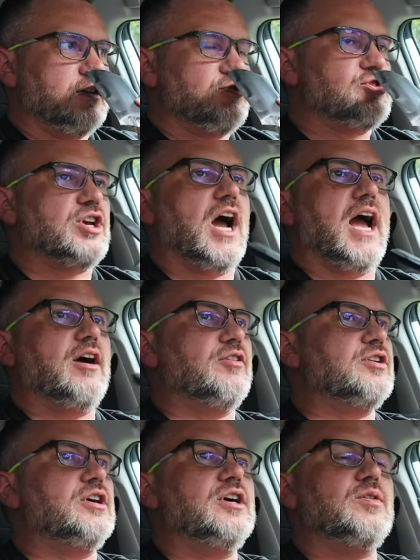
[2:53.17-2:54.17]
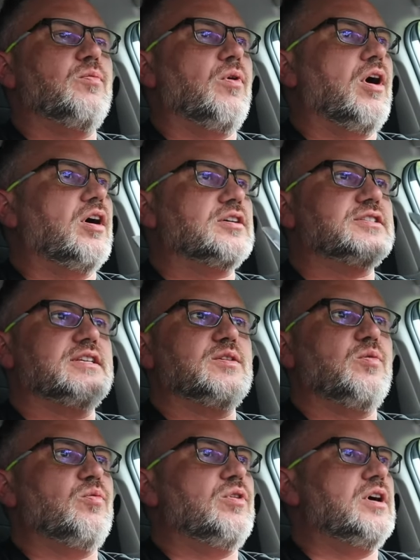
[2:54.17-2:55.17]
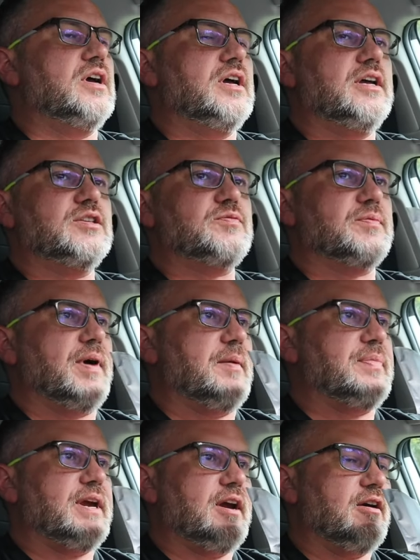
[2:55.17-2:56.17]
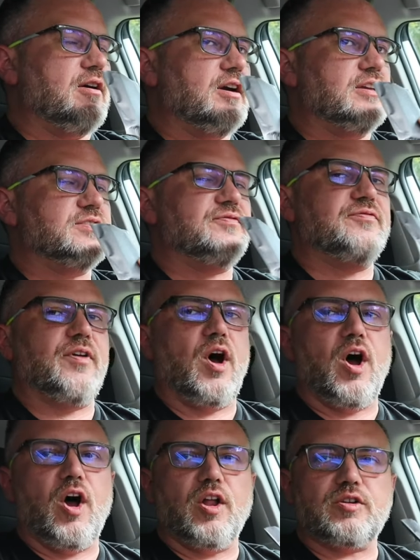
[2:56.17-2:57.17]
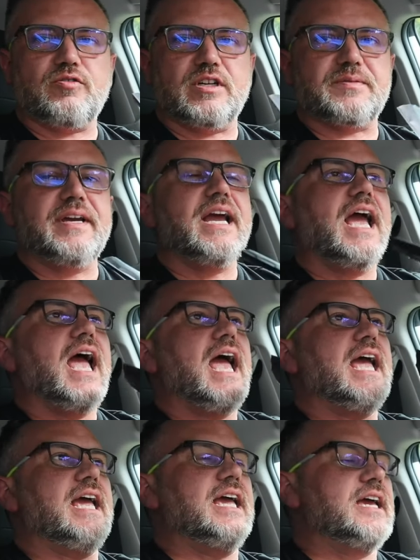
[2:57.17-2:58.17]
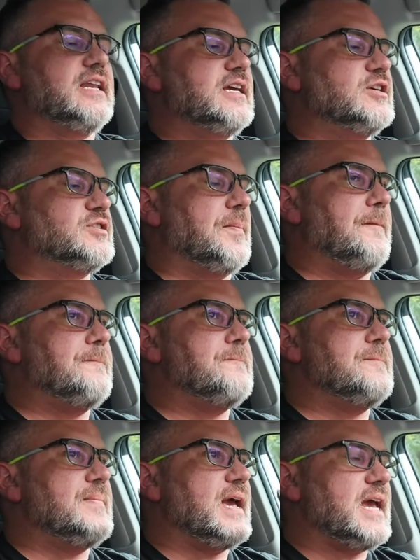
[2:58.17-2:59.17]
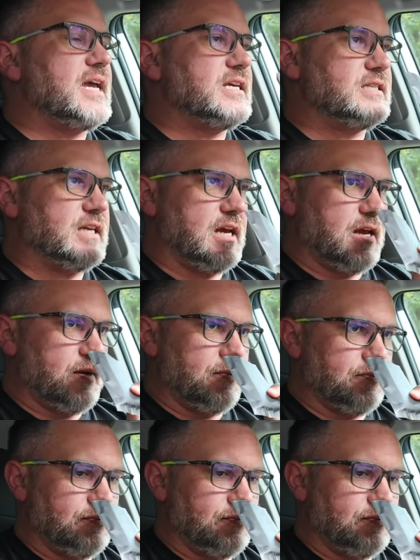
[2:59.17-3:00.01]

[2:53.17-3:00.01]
childhood walks in the woods with my parents, fall, crisp. It is amazing.